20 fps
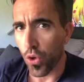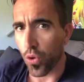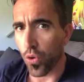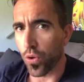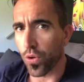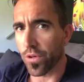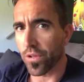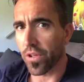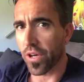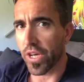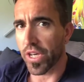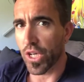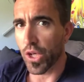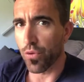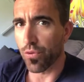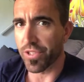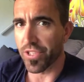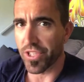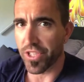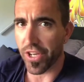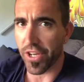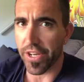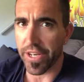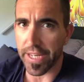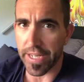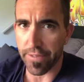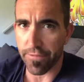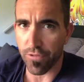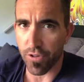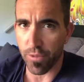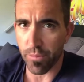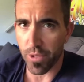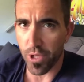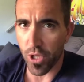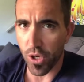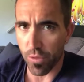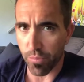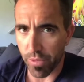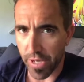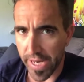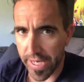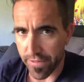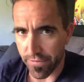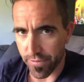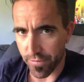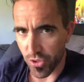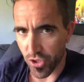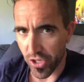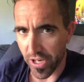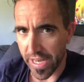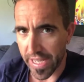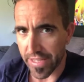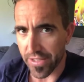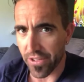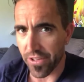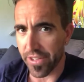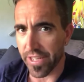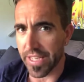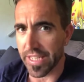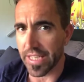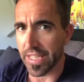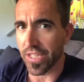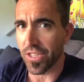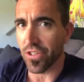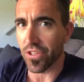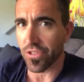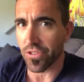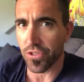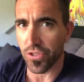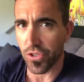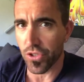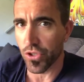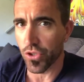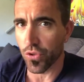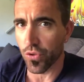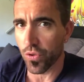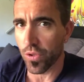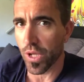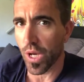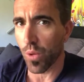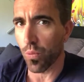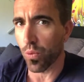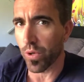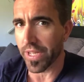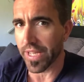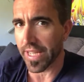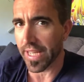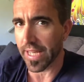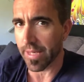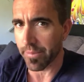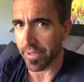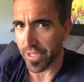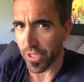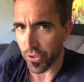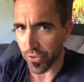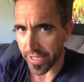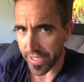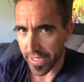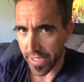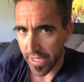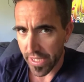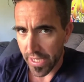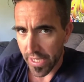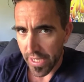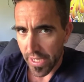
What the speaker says: or like you're returning from a long break from triathlon and you're not too sure like what you're going to be doing.